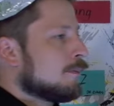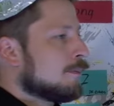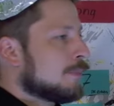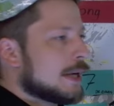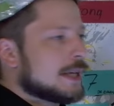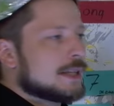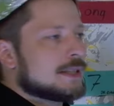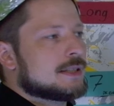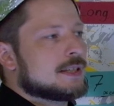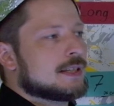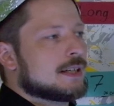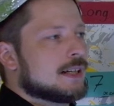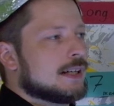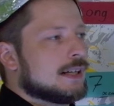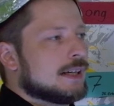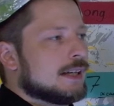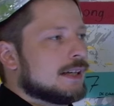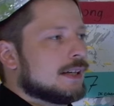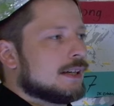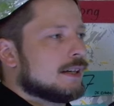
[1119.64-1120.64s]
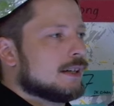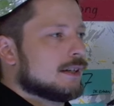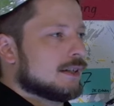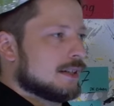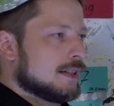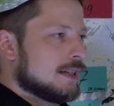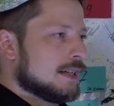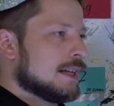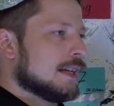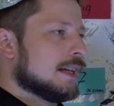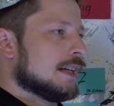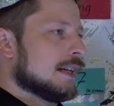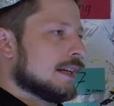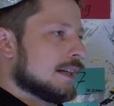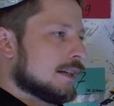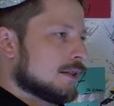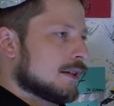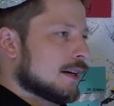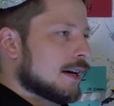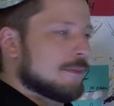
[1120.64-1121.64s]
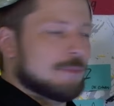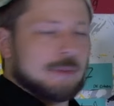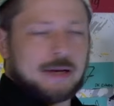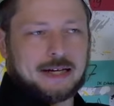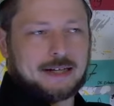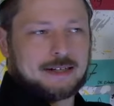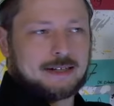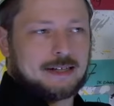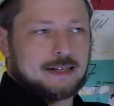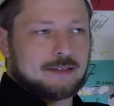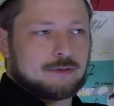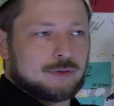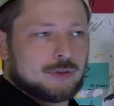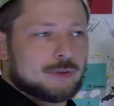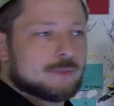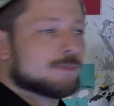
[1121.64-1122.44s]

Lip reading: basically needing a bailout.